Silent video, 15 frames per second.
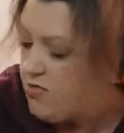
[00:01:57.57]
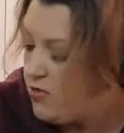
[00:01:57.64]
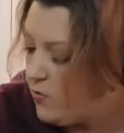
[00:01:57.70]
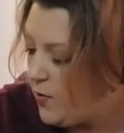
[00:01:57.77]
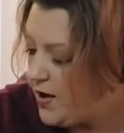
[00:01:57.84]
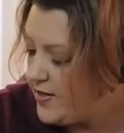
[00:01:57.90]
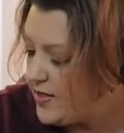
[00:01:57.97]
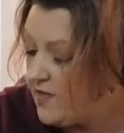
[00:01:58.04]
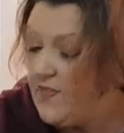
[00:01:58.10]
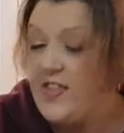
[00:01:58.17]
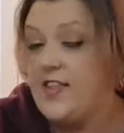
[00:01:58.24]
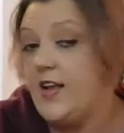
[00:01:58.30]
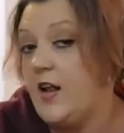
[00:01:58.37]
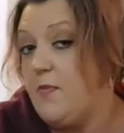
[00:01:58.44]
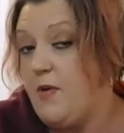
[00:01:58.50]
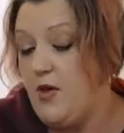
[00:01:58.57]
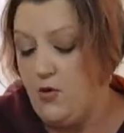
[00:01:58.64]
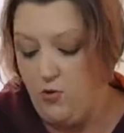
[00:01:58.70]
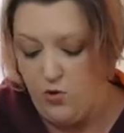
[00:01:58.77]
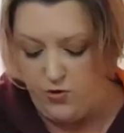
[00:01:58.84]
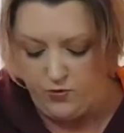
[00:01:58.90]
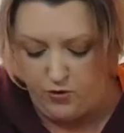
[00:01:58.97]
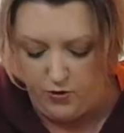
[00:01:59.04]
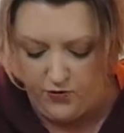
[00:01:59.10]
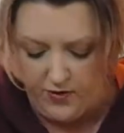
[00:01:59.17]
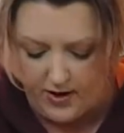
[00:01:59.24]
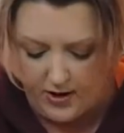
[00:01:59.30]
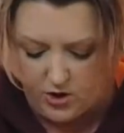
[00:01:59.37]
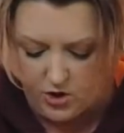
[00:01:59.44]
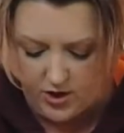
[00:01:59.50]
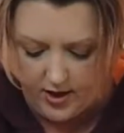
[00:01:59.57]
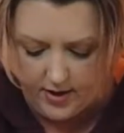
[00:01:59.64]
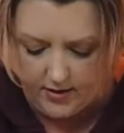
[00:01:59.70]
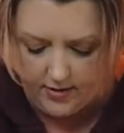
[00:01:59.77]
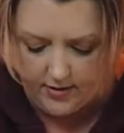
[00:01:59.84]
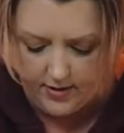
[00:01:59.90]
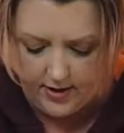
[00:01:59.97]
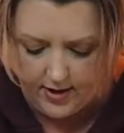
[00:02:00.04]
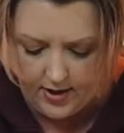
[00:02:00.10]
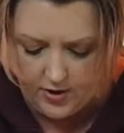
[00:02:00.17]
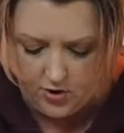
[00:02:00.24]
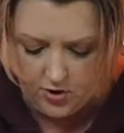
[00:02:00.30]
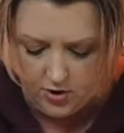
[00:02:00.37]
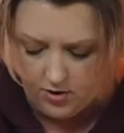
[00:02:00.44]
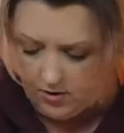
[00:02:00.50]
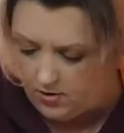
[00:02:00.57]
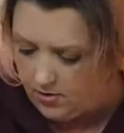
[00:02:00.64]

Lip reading: The rest of it's going to be used for finishing the dish.